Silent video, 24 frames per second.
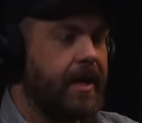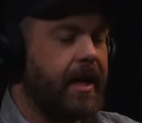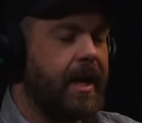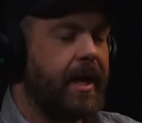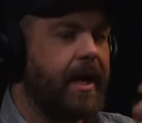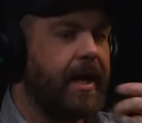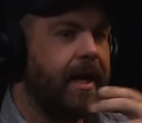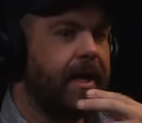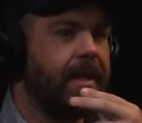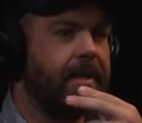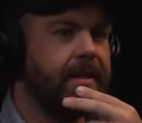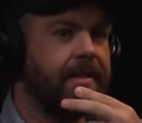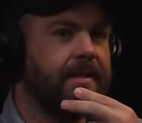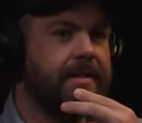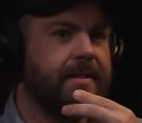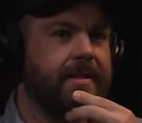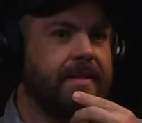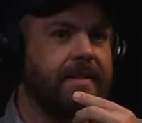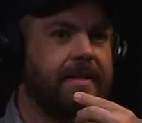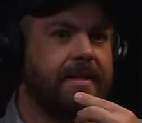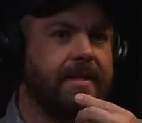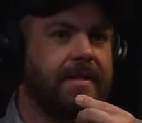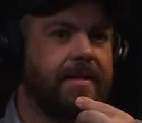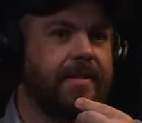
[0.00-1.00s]
and
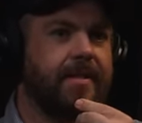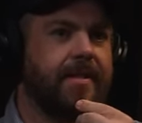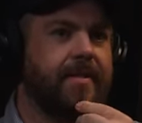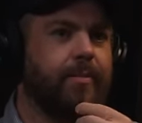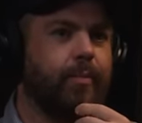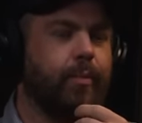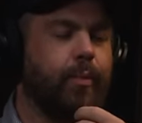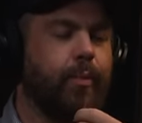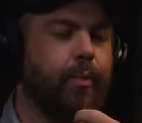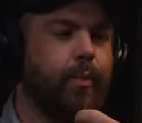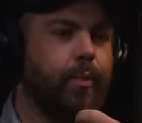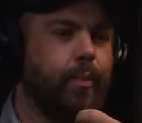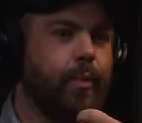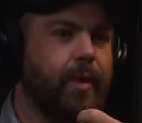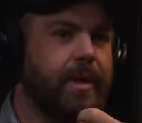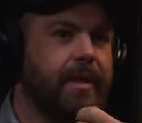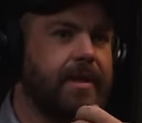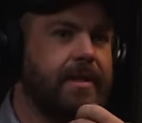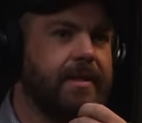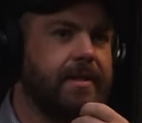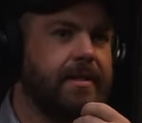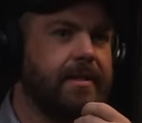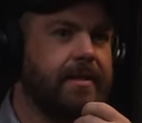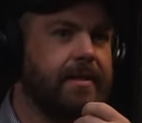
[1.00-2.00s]

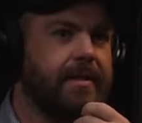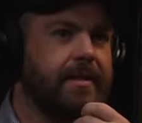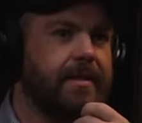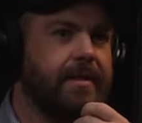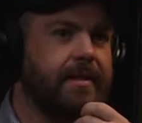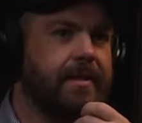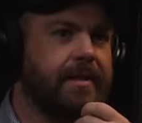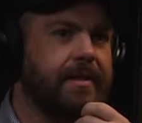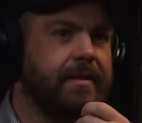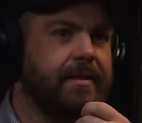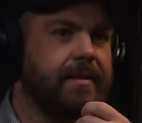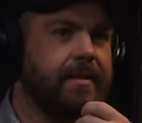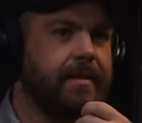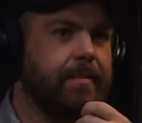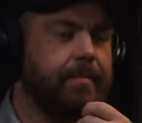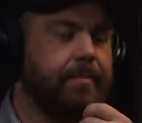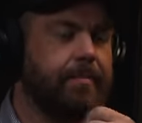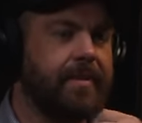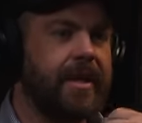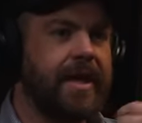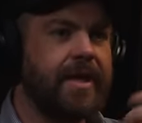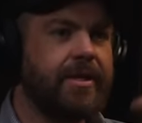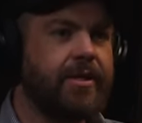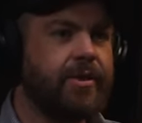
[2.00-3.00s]
what the
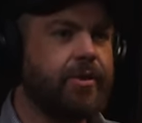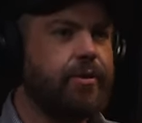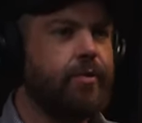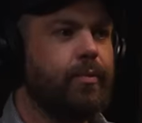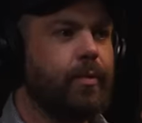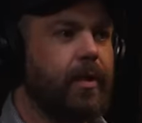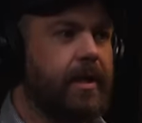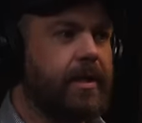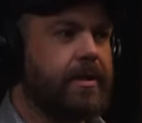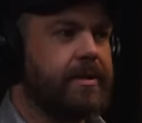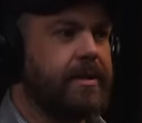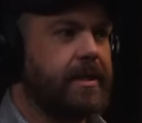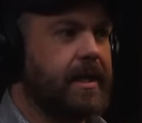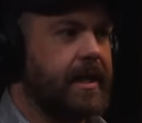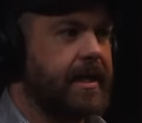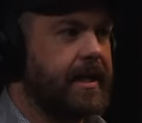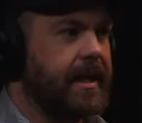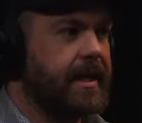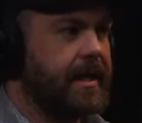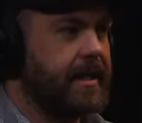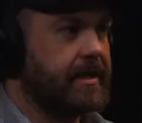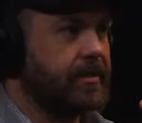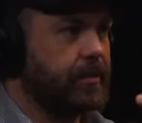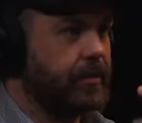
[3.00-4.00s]
issue was like
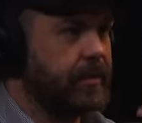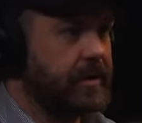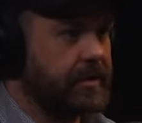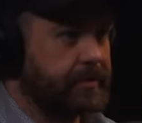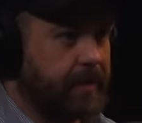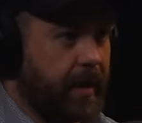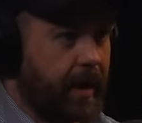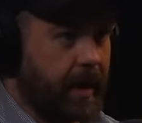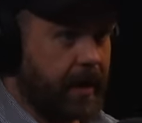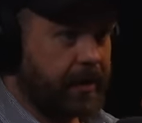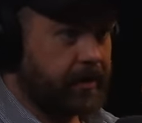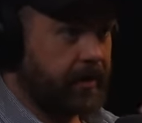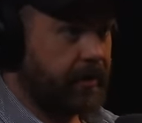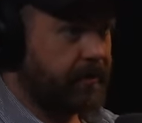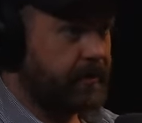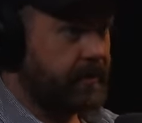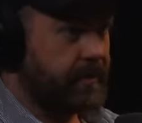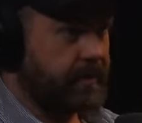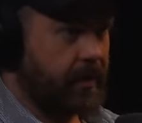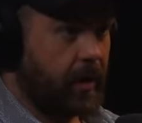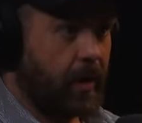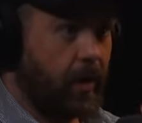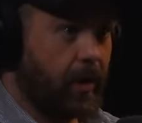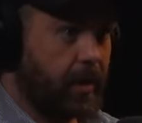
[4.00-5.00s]
I guess all these parents were having
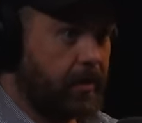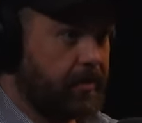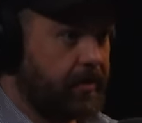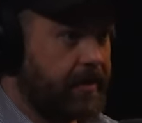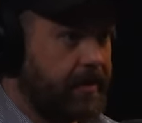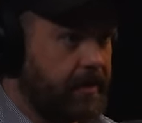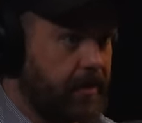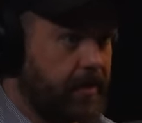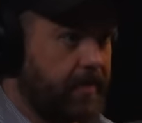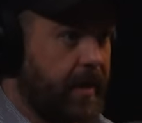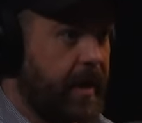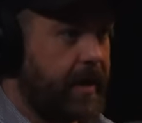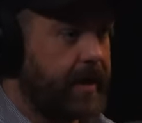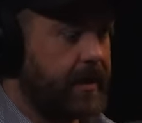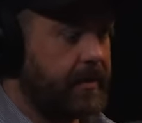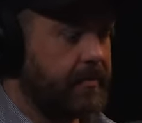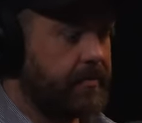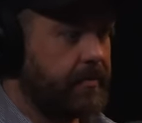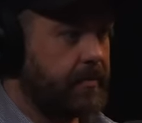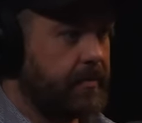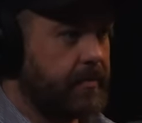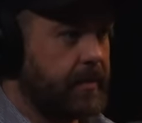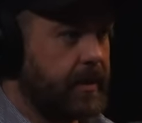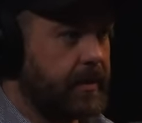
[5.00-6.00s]
these horribly traumatic
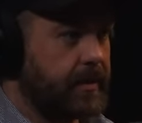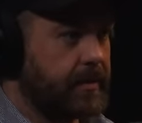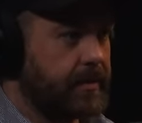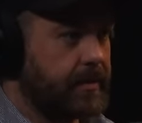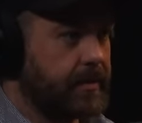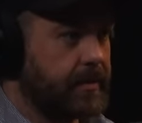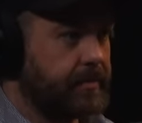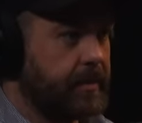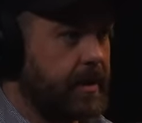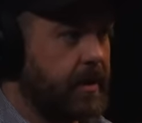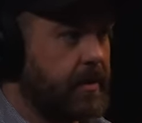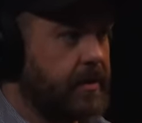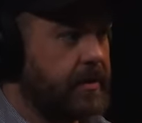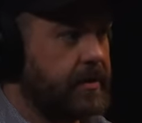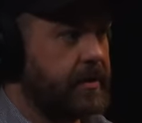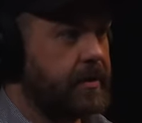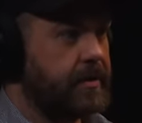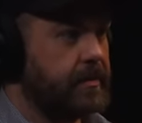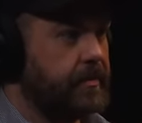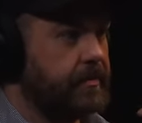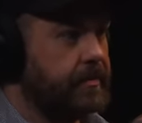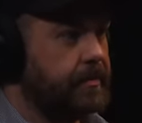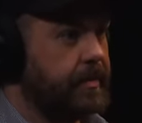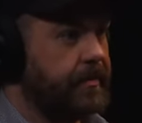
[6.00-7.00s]
mm,
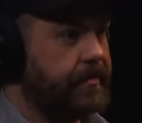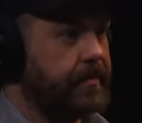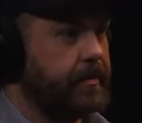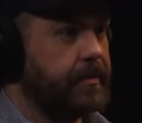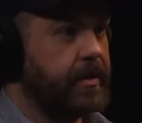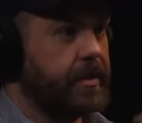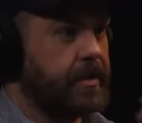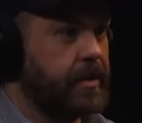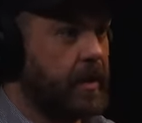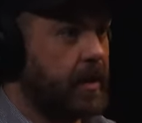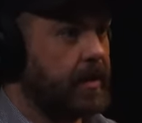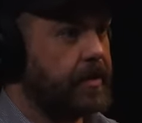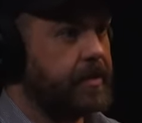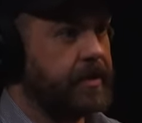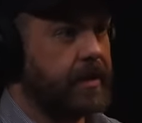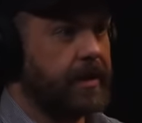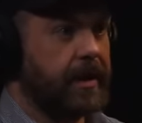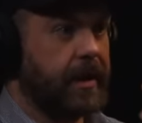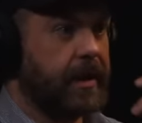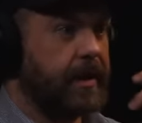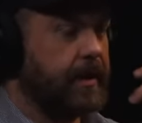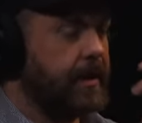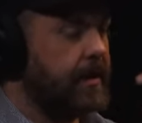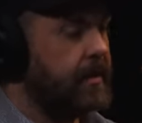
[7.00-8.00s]
experiences from the doctor
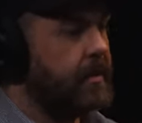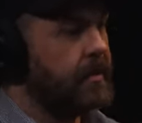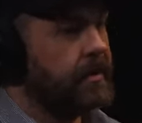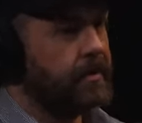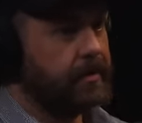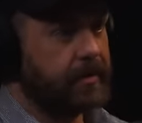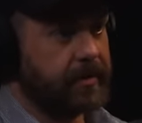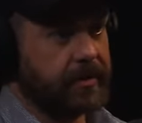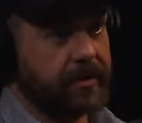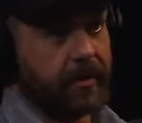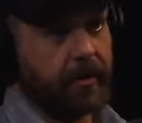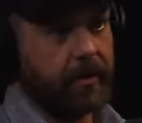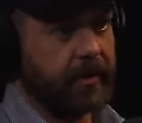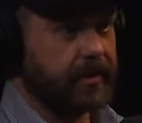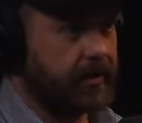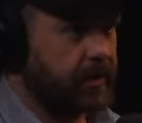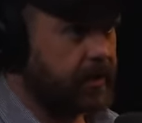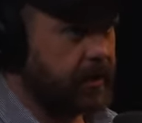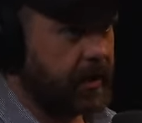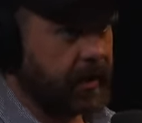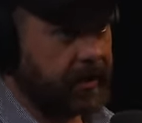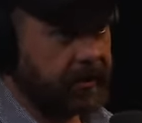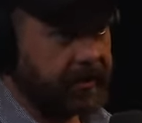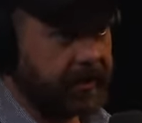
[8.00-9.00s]
like well, sorry your
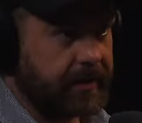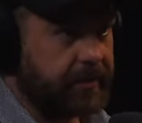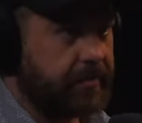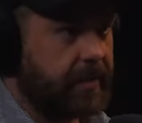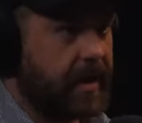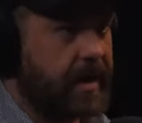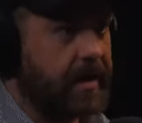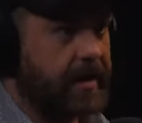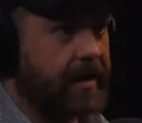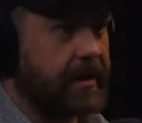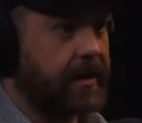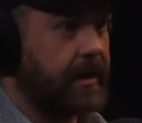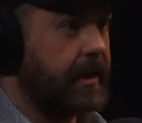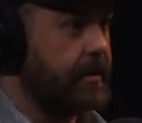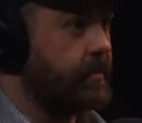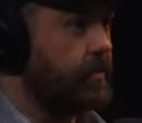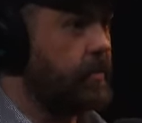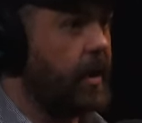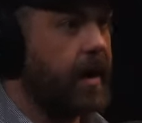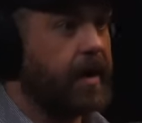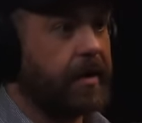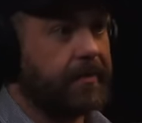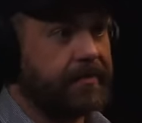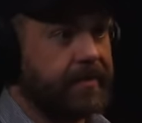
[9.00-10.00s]
child didn't make it like
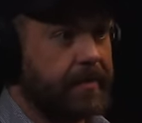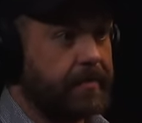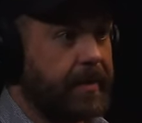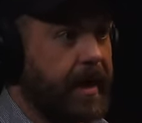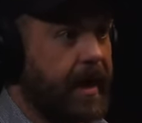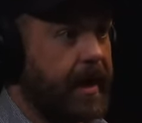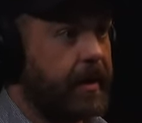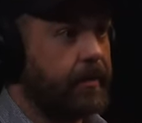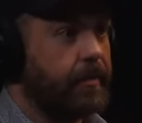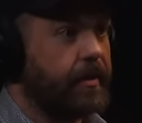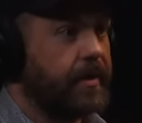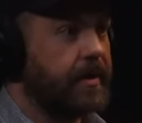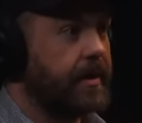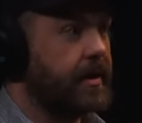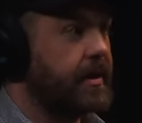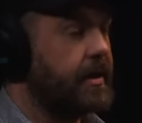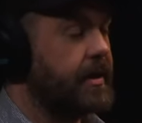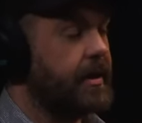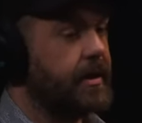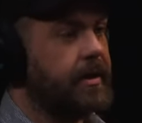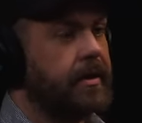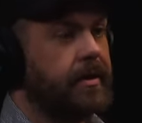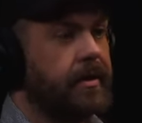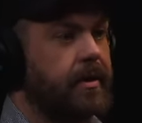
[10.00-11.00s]
right off the bat when the
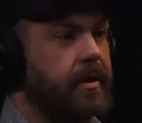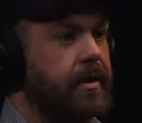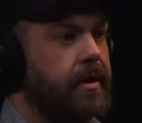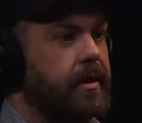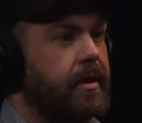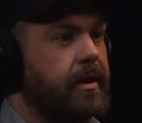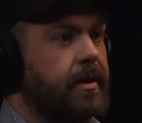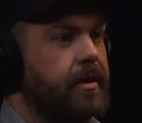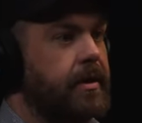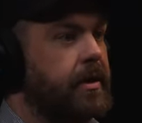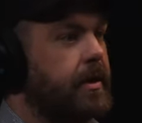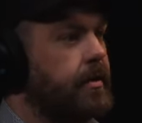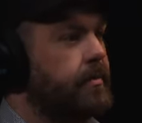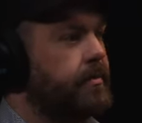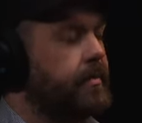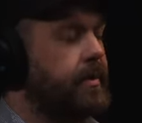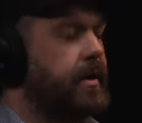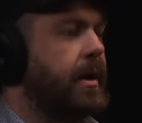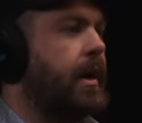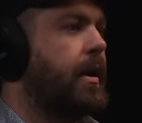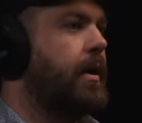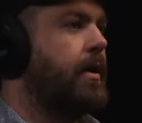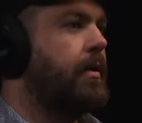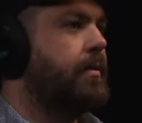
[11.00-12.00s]
kid you know
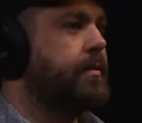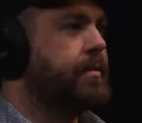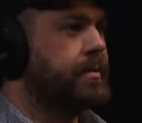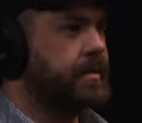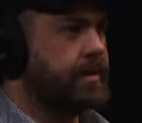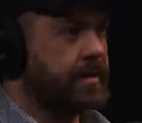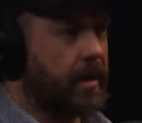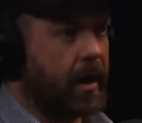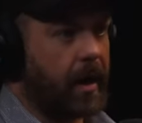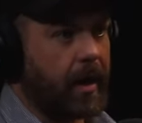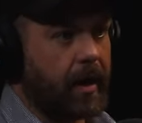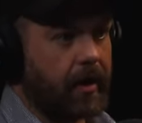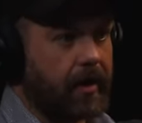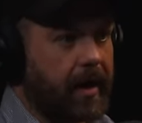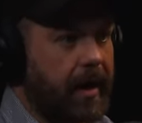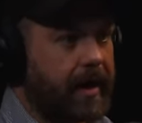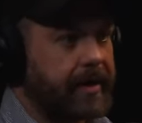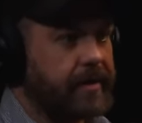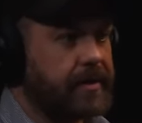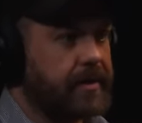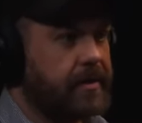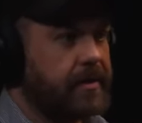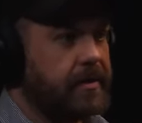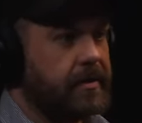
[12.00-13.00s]
oh it was a car
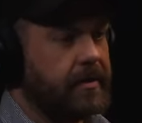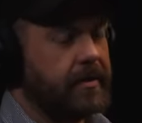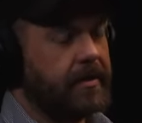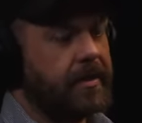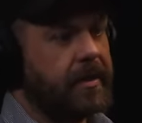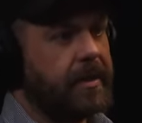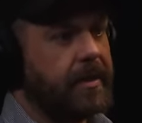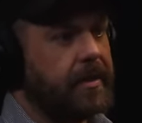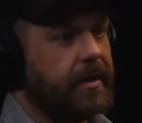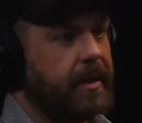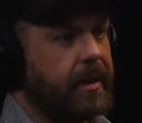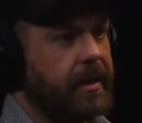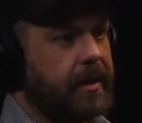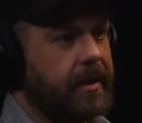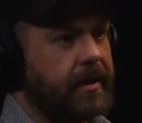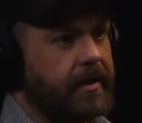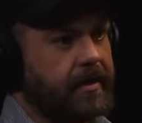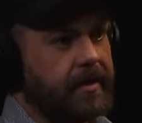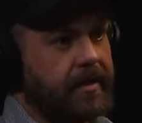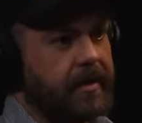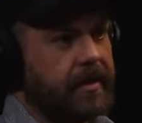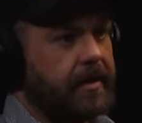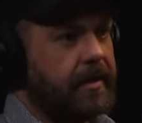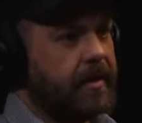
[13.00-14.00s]
accident your kid
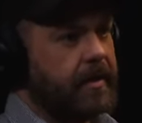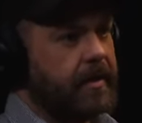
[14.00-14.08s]
like